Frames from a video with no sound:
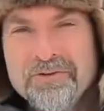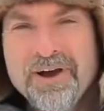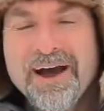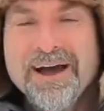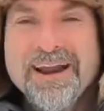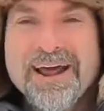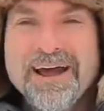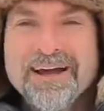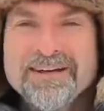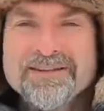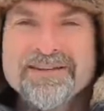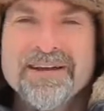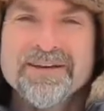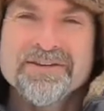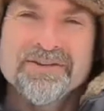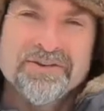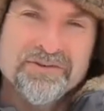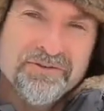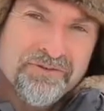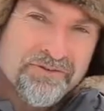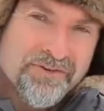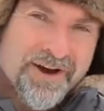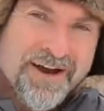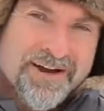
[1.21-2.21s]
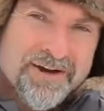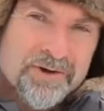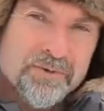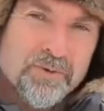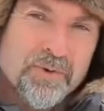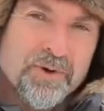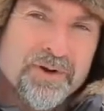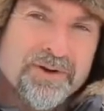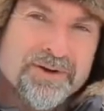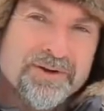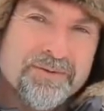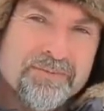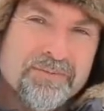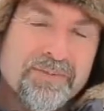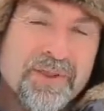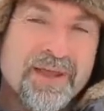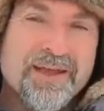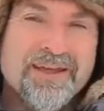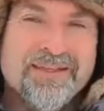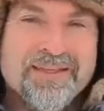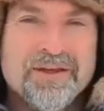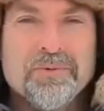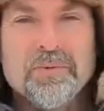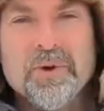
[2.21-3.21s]
got access to firewood,
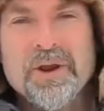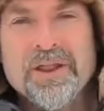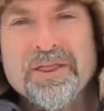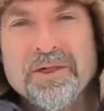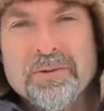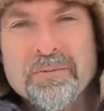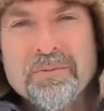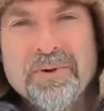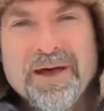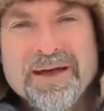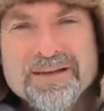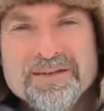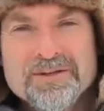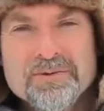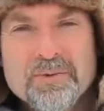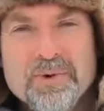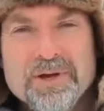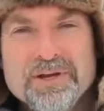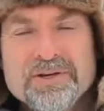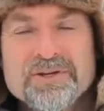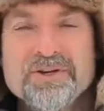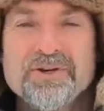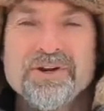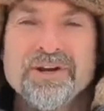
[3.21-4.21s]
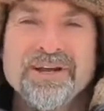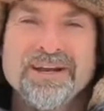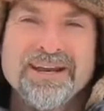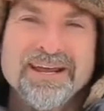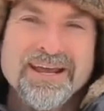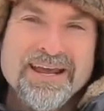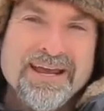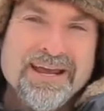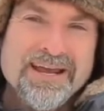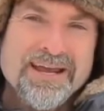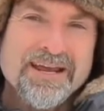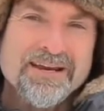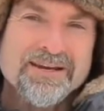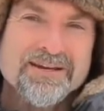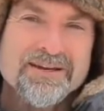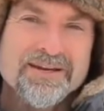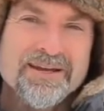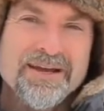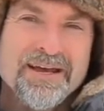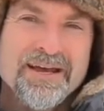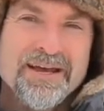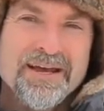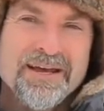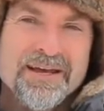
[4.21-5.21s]
then one of the best ways you can heat
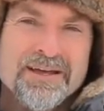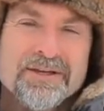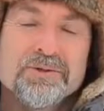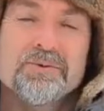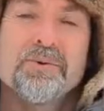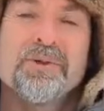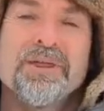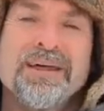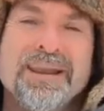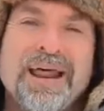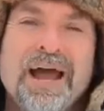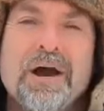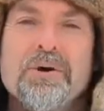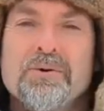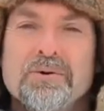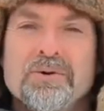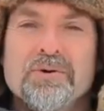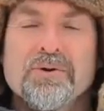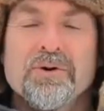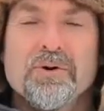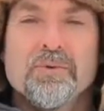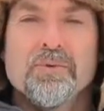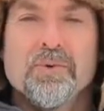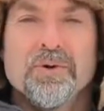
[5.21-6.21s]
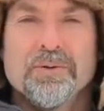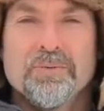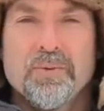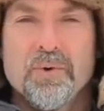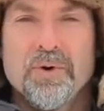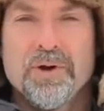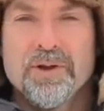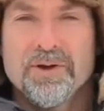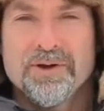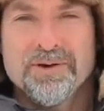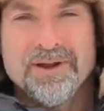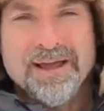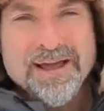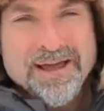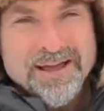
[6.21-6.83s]
is with an outdoor wood boiler,